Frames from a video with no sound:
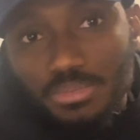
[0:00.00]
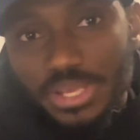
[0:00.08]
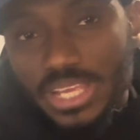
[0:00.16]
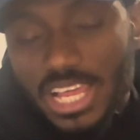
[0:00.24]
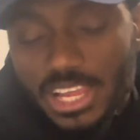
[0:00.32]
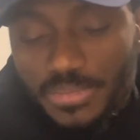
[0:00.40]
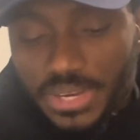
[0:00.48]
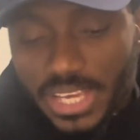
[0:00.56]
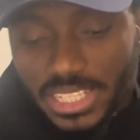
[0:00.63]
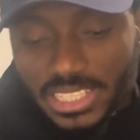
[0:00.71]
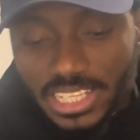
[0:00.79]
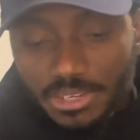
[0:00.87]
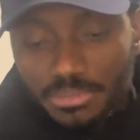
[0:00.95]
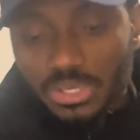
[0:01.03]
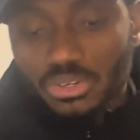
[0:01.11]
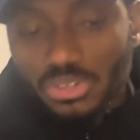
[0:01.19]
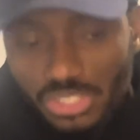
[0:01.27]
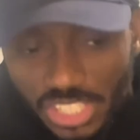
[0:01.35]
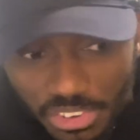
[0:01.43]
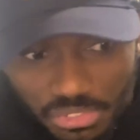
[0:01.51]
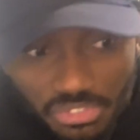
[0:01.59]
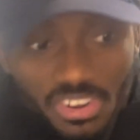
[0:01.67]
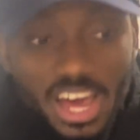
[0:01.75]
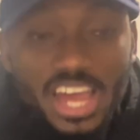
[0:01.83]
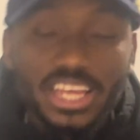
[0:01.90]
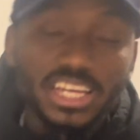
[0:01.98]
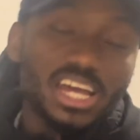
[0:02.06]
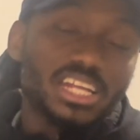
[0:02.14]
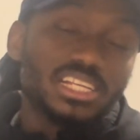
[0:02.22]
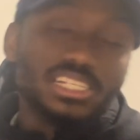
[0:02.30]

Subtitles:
being eliminated because they're flying at